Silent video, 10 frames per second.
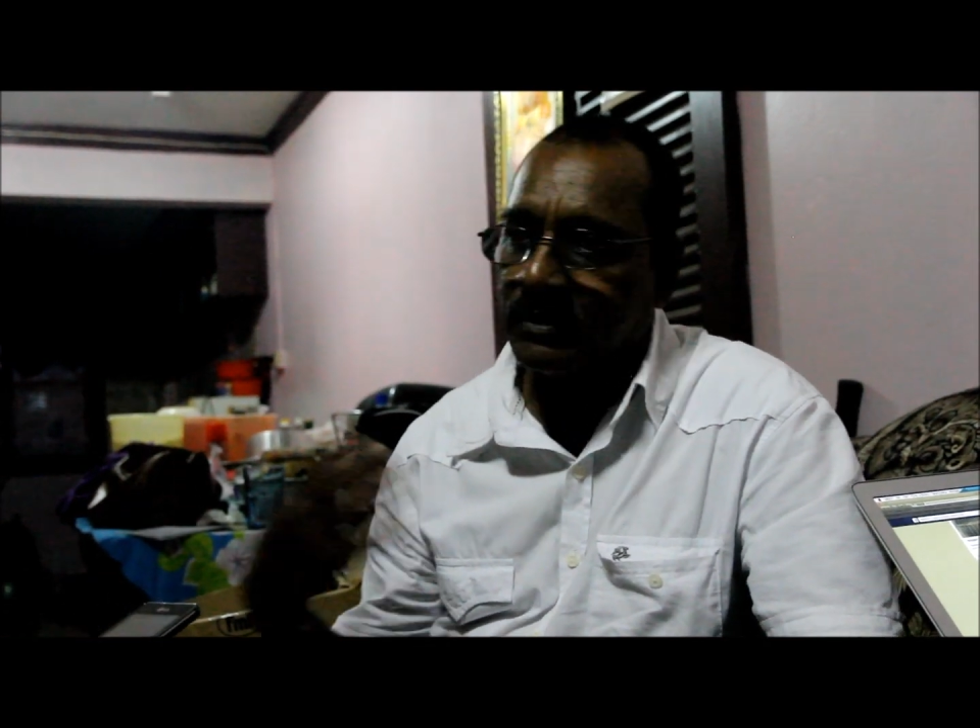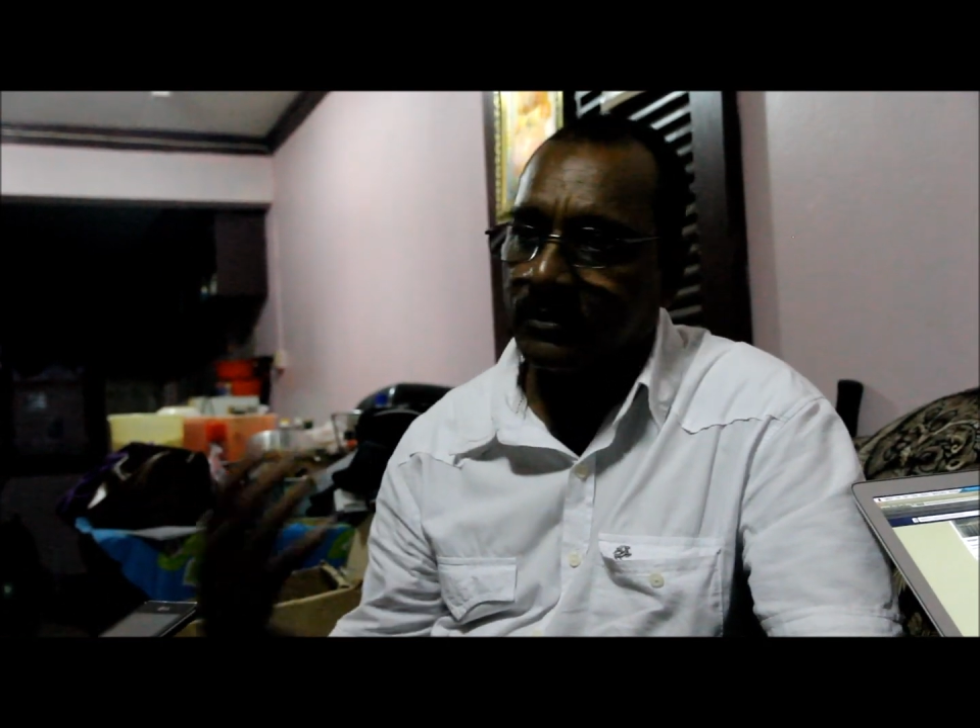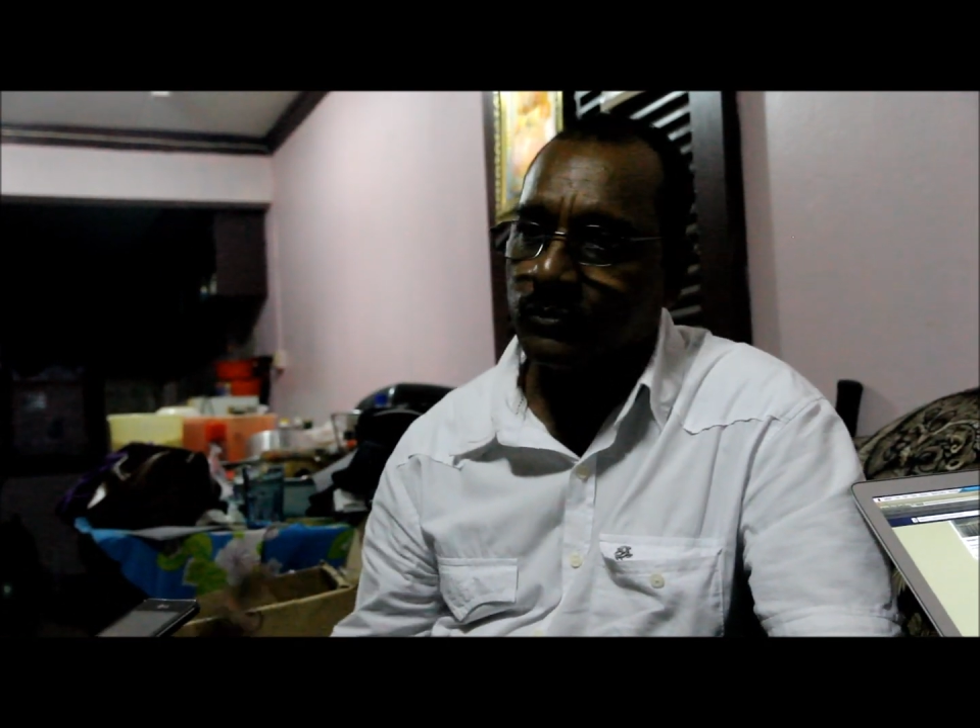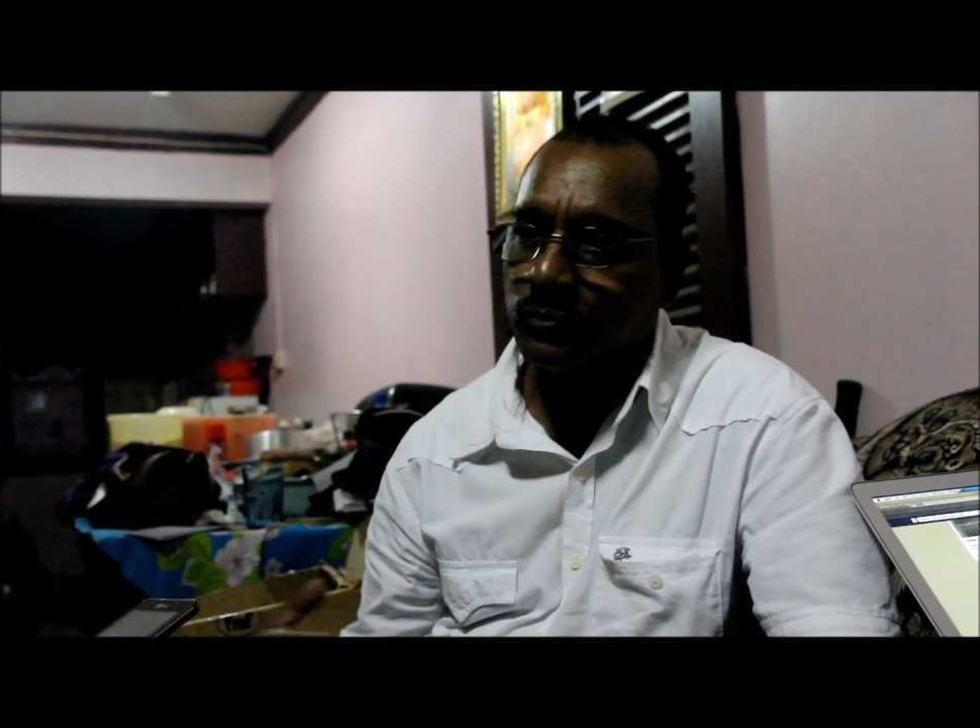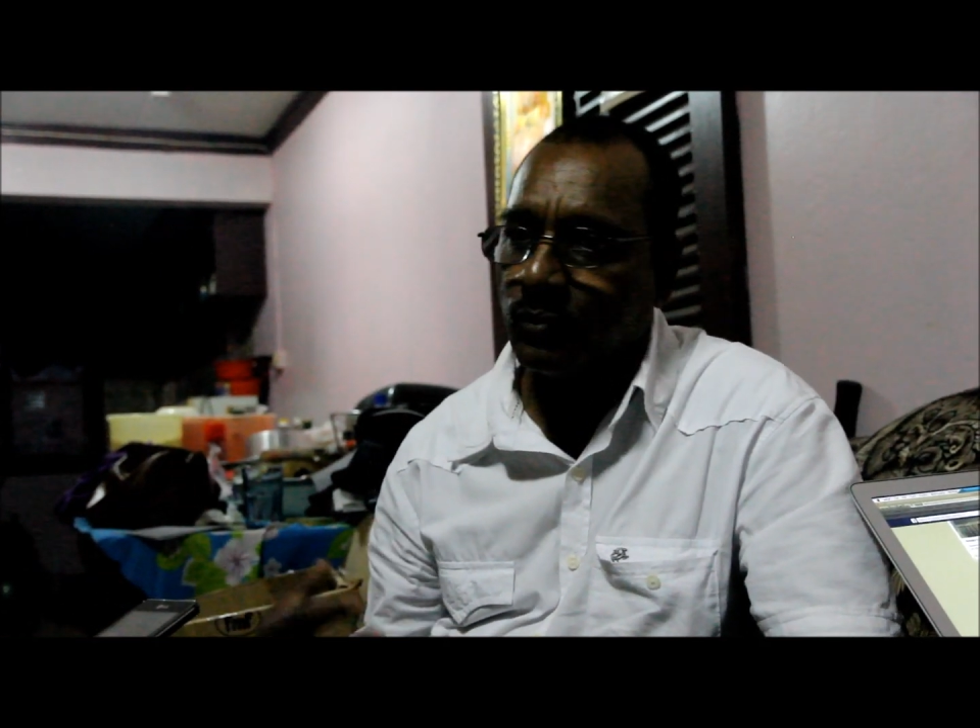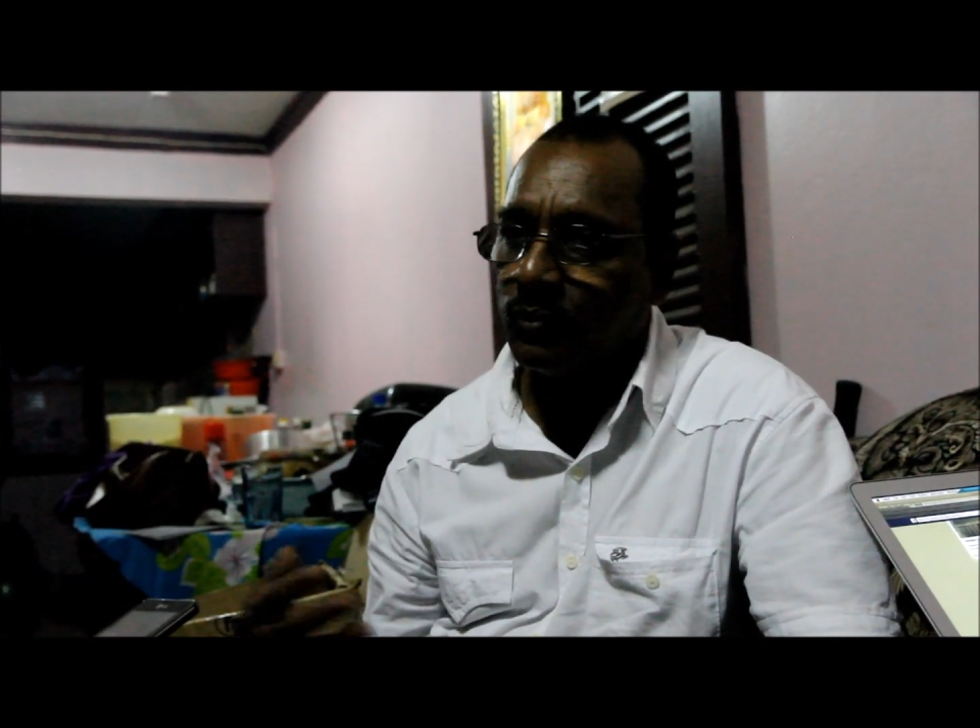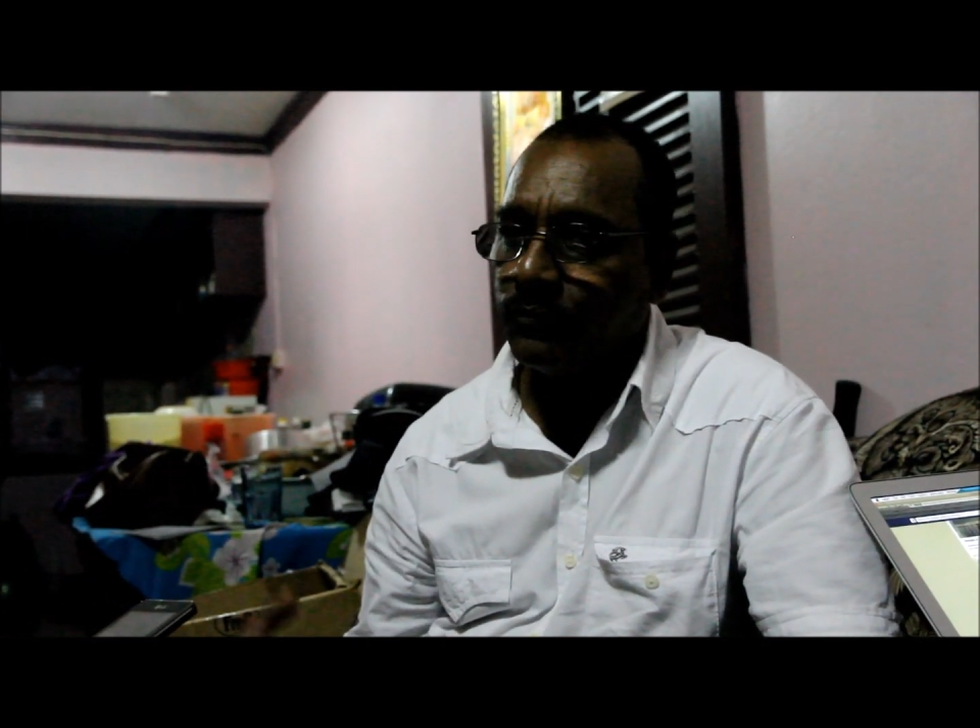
school